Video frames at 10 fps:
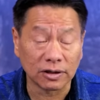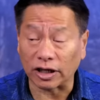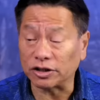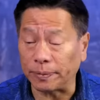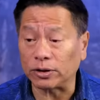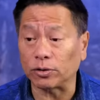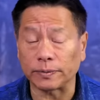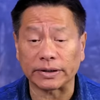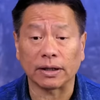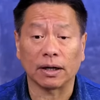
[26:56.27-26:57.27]
Right speech,
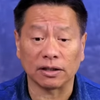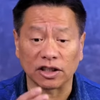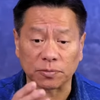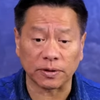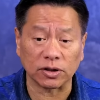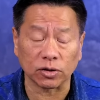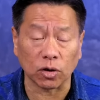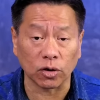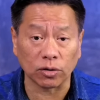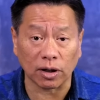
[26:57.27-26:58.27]
you'd say, this person is
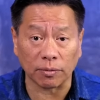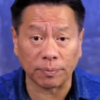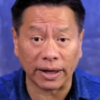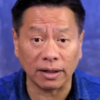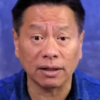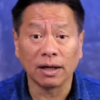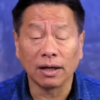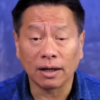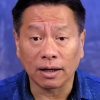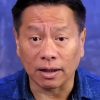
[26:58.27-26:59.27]
going through a lot of pain,
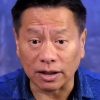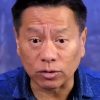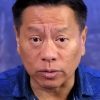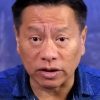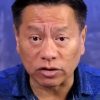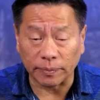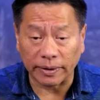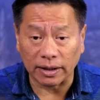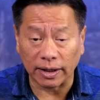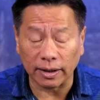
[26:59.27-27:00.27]
and that's why they're
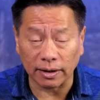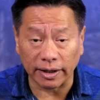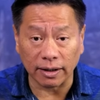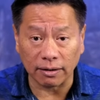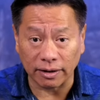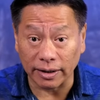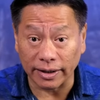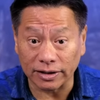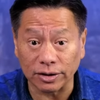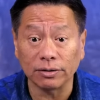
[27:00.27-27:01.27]
screaming,
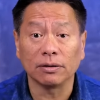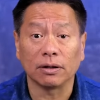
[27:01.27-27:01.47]
yelling at you.